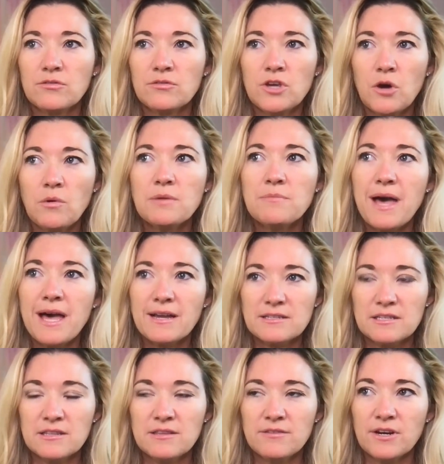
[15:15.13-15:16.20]
going back
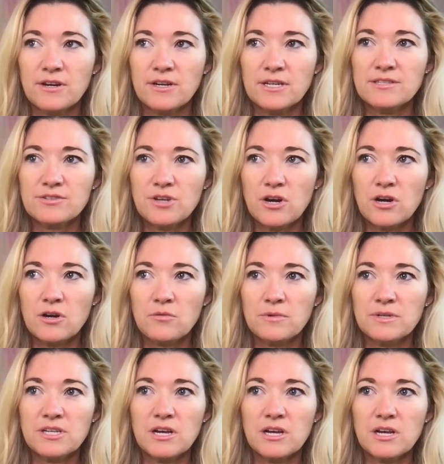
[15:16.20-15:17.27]
to the very start,
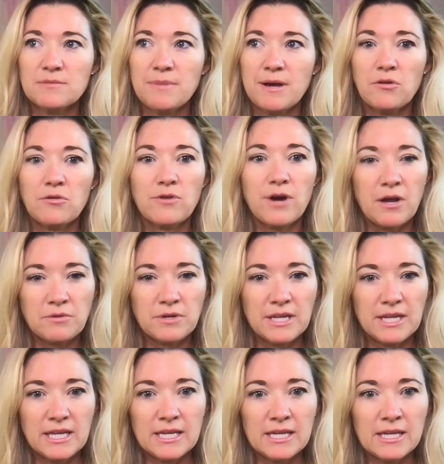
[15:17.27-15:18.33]
we talked about
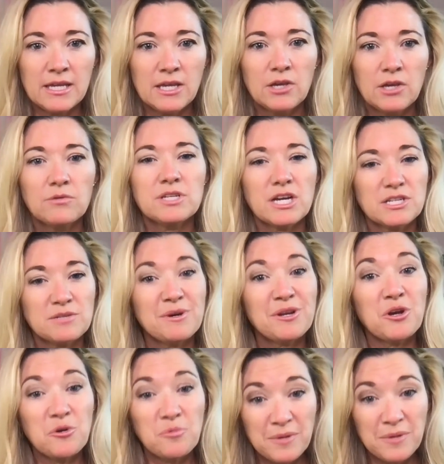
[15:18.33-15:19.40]
grounding, we talked
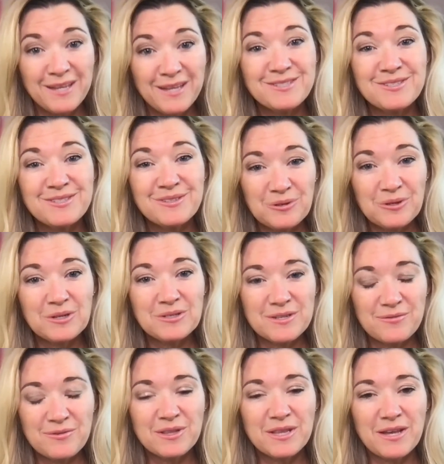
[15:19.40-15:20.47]
about opening to
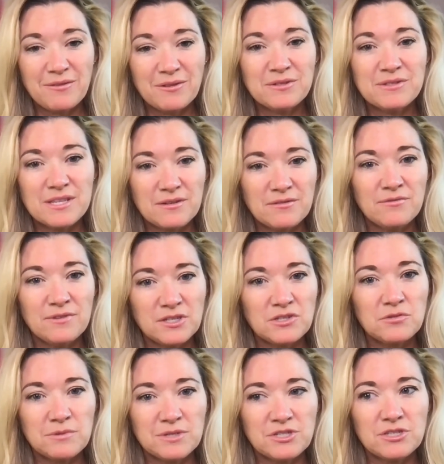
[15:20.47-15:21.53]
different levels of
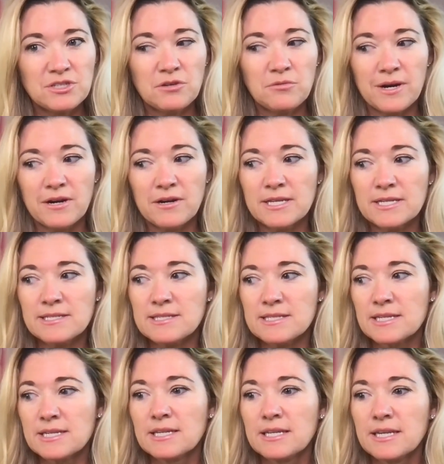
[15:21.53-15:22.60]
intuition and awareness,
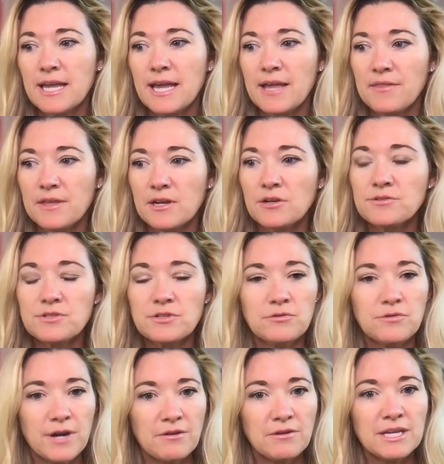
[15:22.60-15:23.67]
and then also
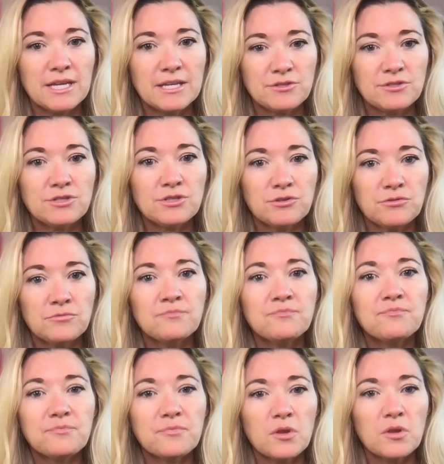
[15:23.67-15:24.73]
grounding into
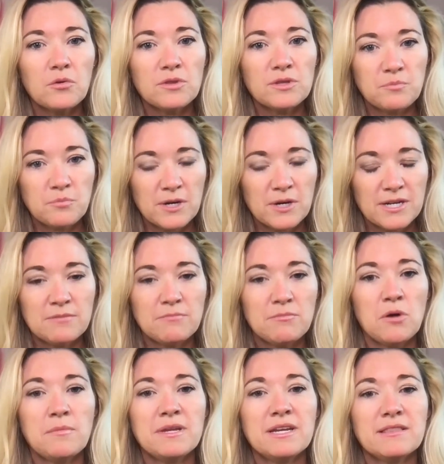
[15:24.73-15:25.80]
the present
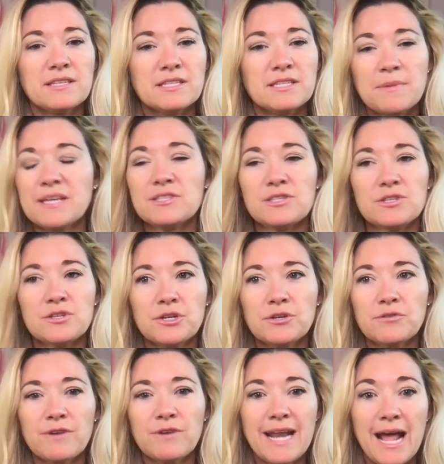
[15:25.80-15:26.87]
moment and the space that you're
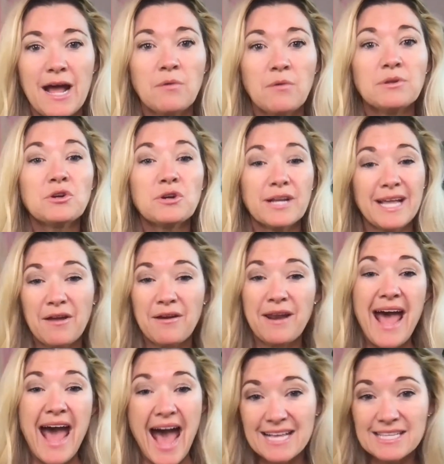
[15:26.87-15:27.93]
in right now and learning how to
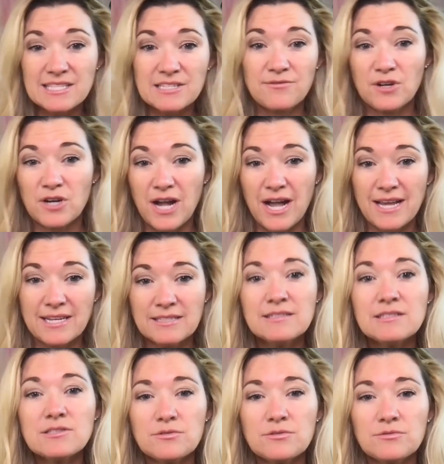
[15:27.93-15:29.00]
ask for
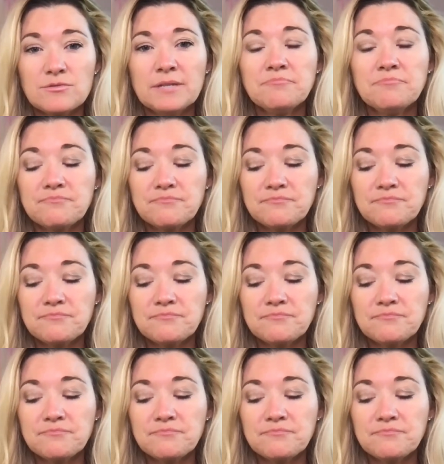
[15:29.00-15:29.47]
guidance, right?